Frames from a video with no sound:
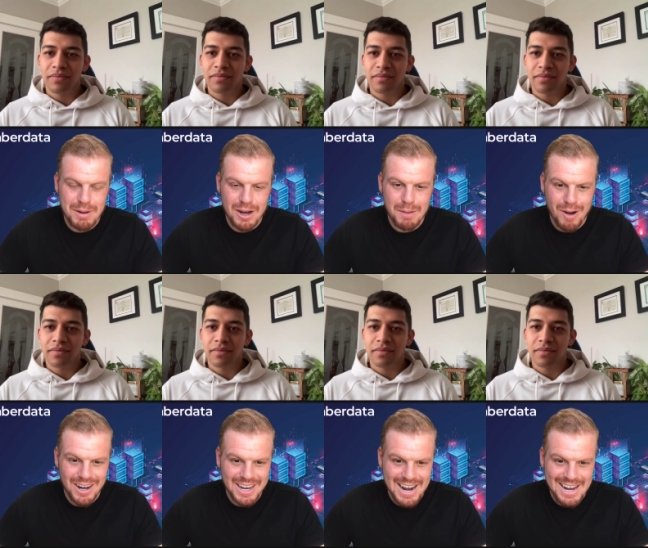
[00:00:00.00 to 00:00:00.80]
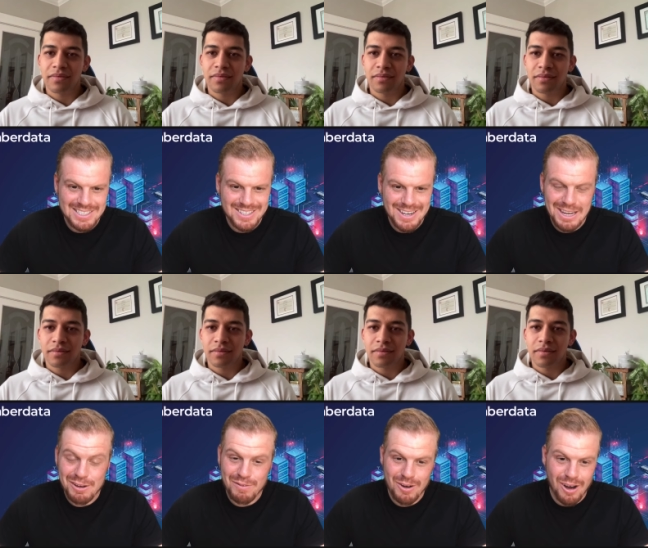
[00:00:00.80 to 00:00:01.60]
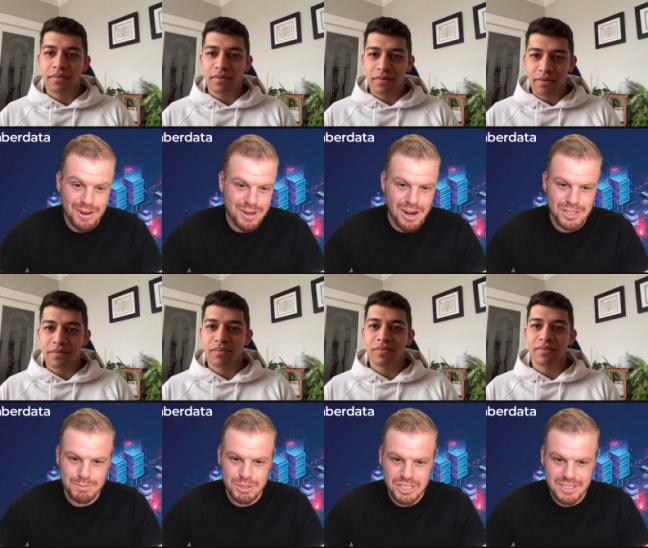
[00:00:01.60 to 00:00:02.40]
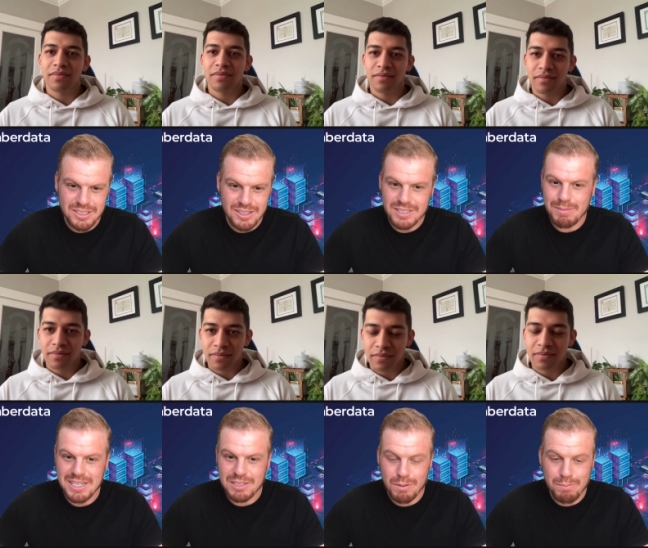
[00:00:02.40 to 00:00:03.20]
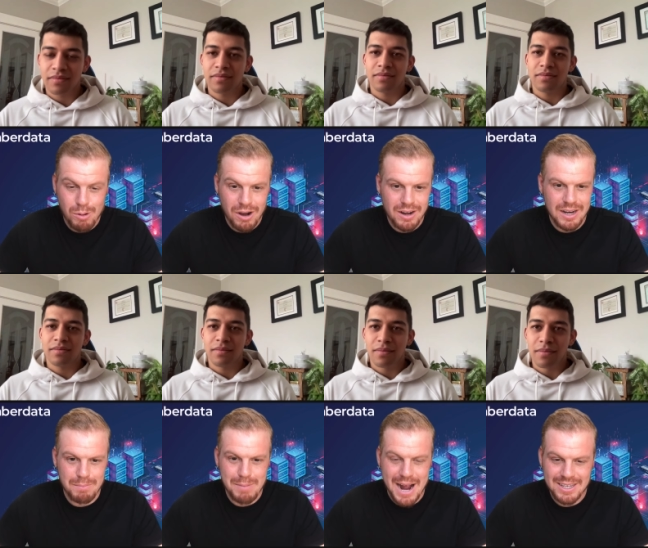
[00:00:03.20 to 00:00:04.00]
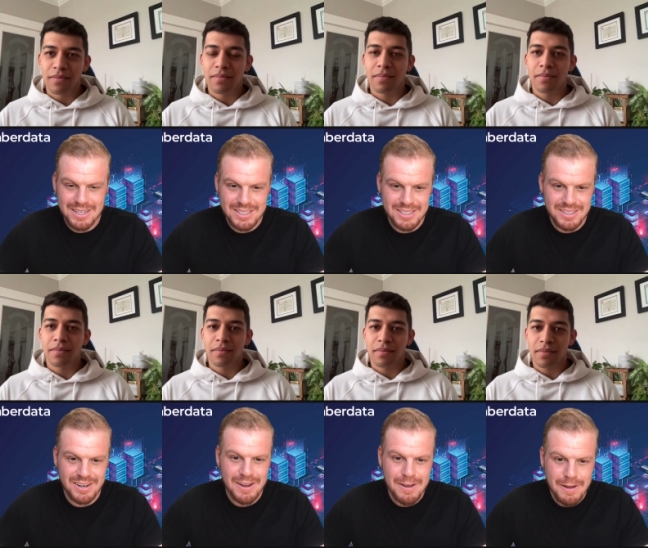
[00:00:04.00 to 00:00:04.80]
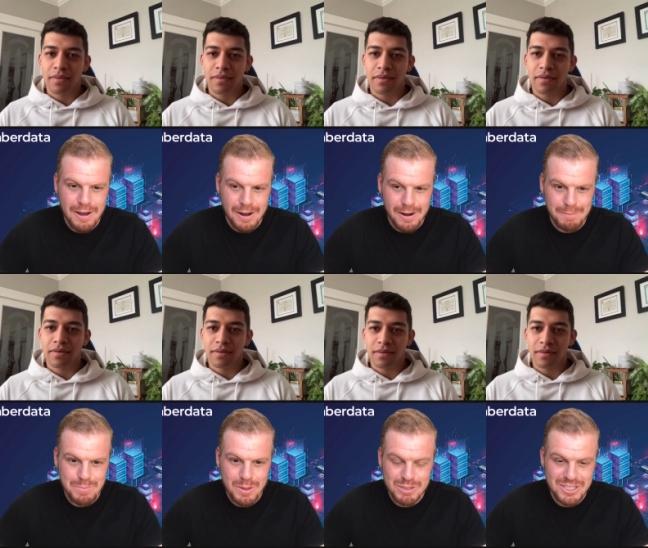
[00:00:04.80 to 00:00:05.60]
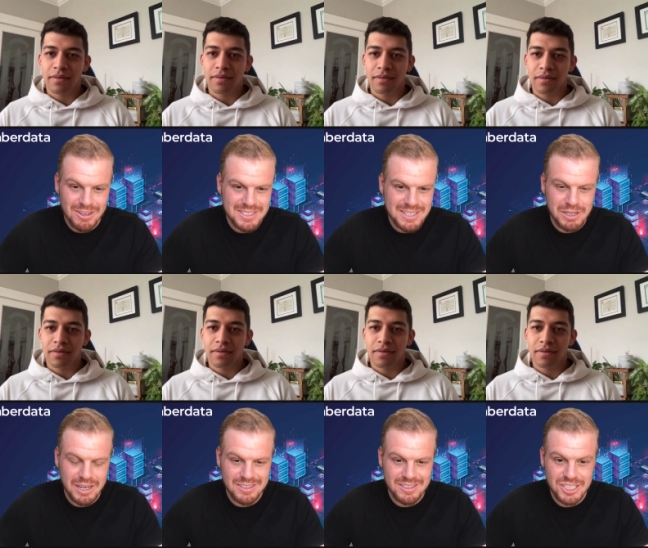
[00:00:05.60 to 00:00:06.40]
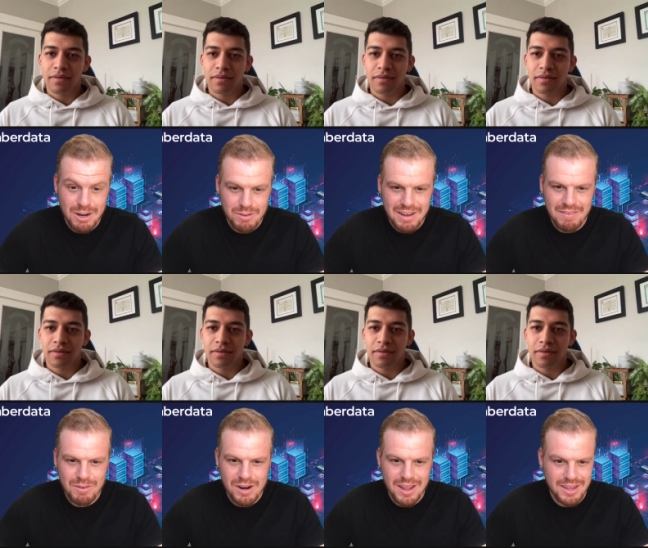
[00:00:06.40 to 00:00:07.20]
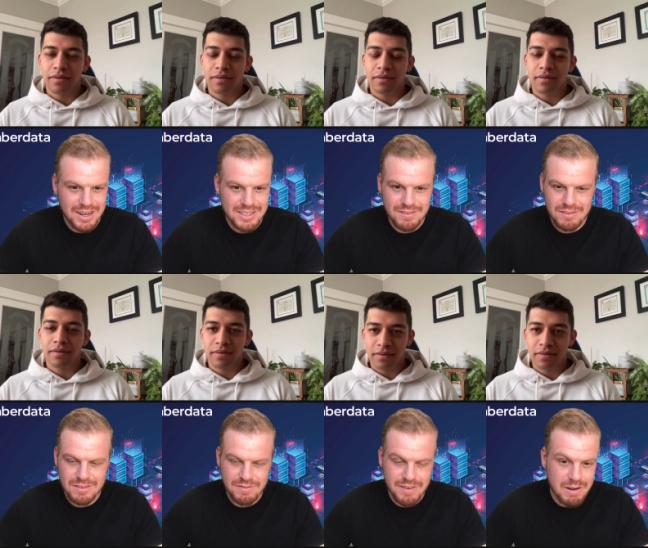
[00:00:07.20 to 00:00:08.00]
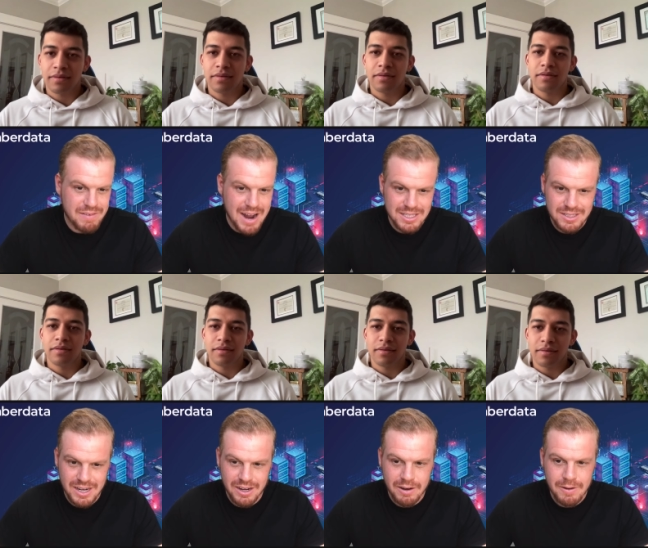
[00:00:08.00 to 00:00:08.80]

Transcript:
Speaker 1: on the podcast. Thank you for all your contributions on this amazing report and the back-tested results that we got to share with everyone. I think that's very fascinating.